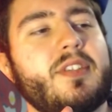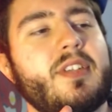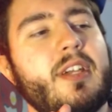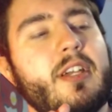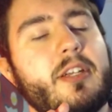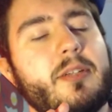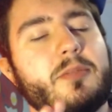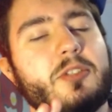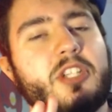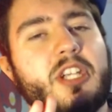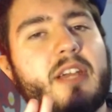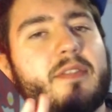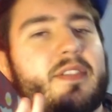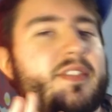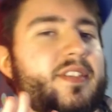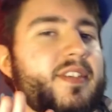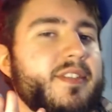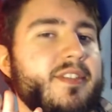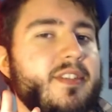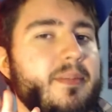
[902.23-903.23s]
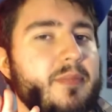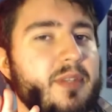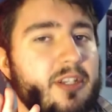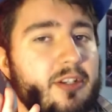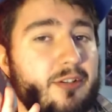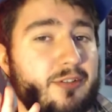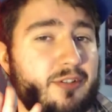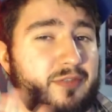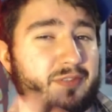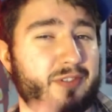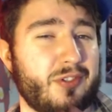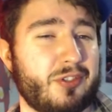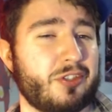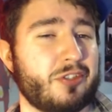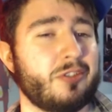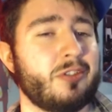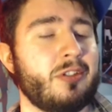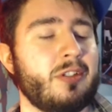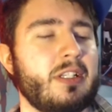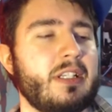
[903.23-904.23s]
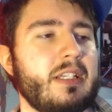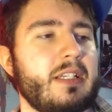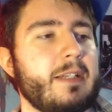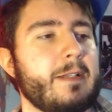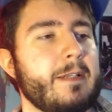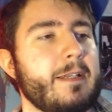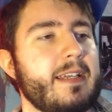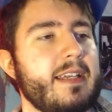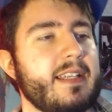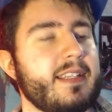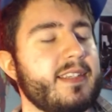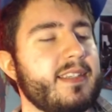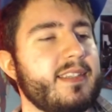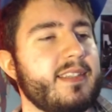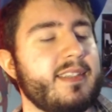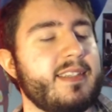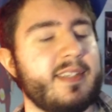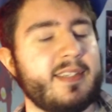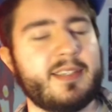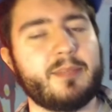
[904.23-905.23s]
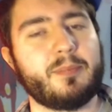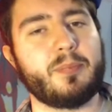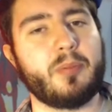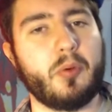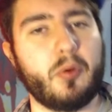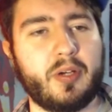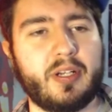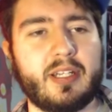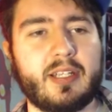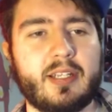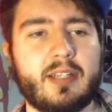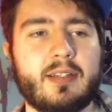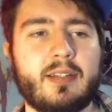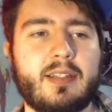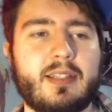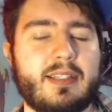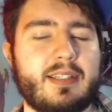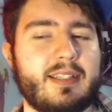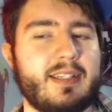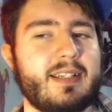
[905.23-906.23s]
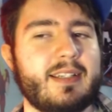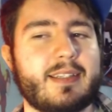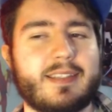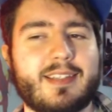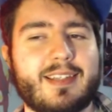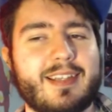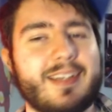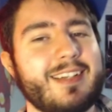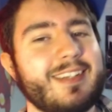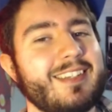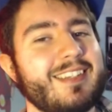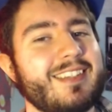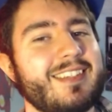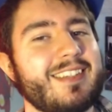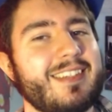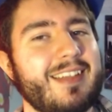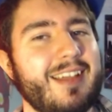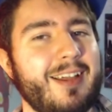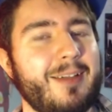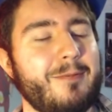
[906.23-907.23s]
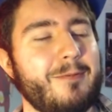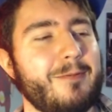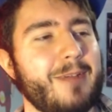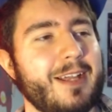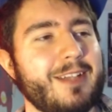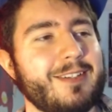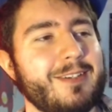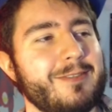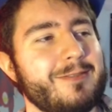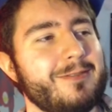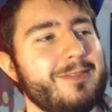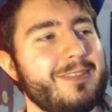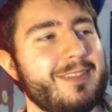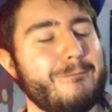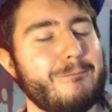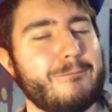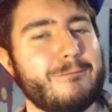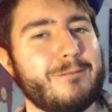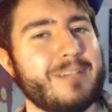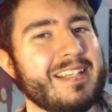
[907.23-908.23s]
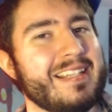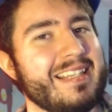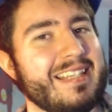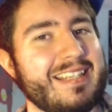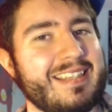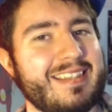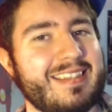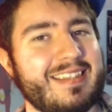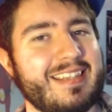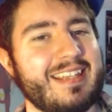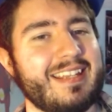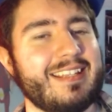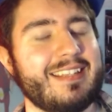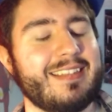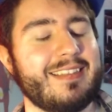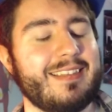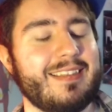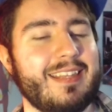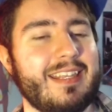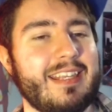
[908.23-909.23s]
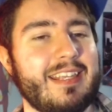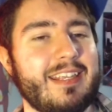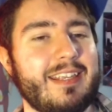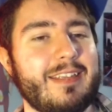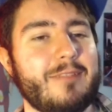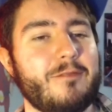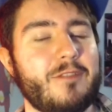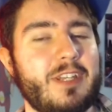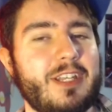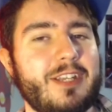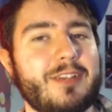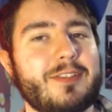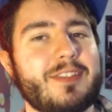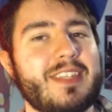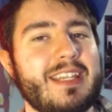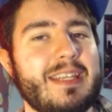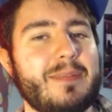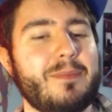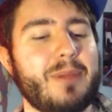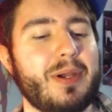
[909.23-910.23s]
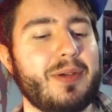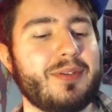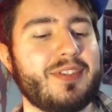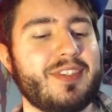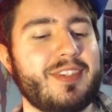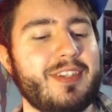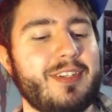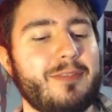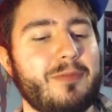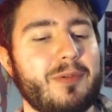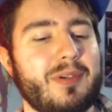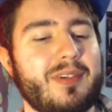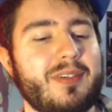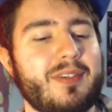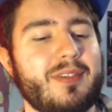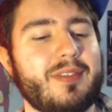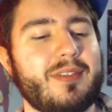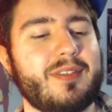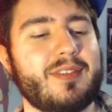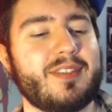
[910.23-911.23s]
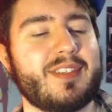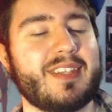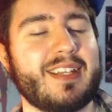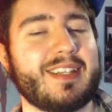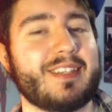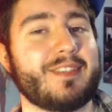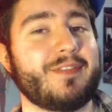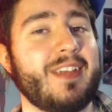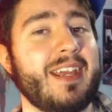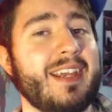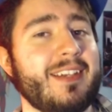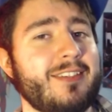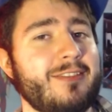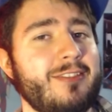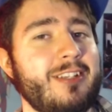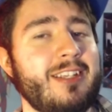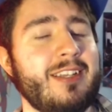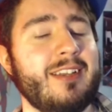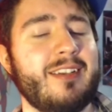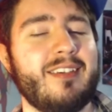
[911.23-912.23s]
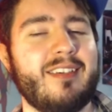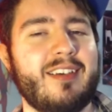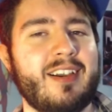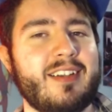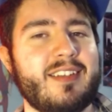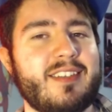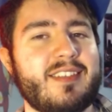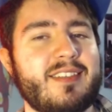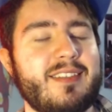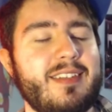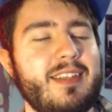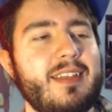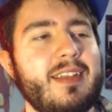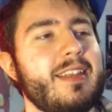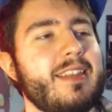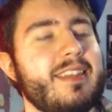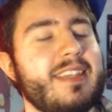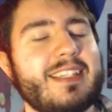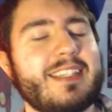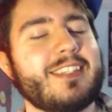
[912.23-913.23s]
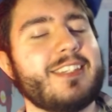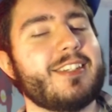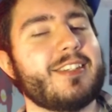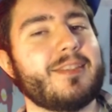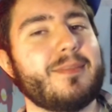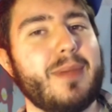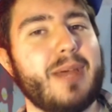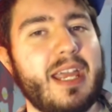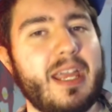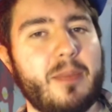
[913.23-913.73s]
time Shaft has done something controversial. It's disappointing. It sucks. I don't really think the videos that he posted were satisfactory, honestly. That's just my